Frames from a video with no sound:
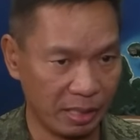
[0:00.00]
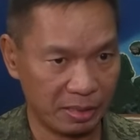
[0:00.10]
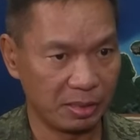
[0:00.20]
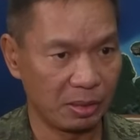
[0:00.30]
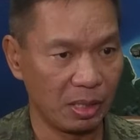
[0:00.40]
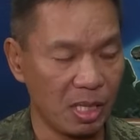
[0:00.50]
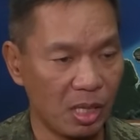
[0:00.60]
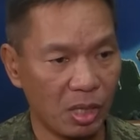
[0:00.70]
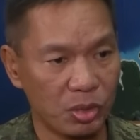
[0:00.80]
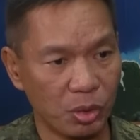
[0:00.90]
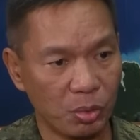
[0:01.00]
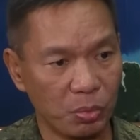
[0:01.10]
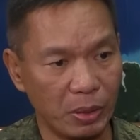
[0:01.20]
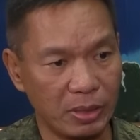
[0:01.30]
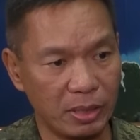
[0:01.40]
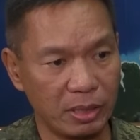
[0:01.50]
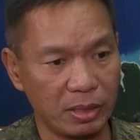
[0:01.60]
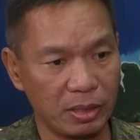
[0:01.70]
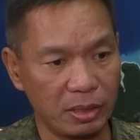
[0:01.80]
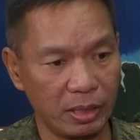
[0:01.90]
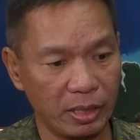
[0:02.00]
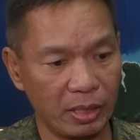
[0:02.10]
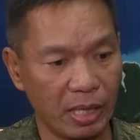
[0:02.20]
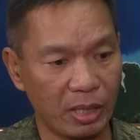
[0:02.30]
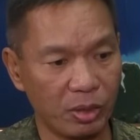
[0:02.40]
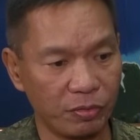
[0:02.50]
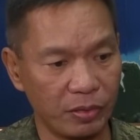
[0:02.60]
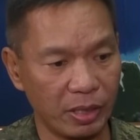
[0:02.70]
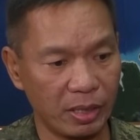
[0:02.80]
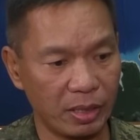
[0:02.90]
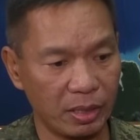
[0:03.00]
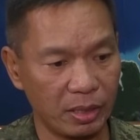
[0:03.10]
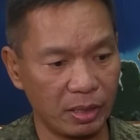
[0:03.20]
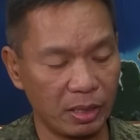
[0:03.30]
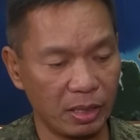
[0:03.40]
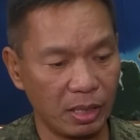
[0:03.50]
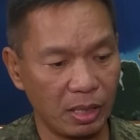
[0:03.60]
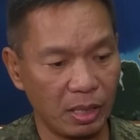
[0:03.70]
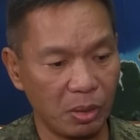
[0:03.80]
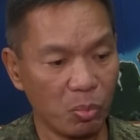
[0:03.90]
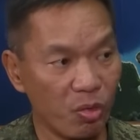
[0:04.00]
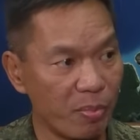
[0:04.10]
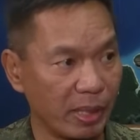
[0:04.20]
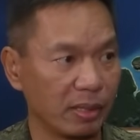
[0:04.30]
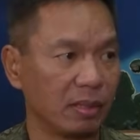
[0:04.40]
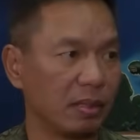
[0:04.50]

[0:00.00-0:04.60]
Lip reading: Yes. So, once it's in line of their movement,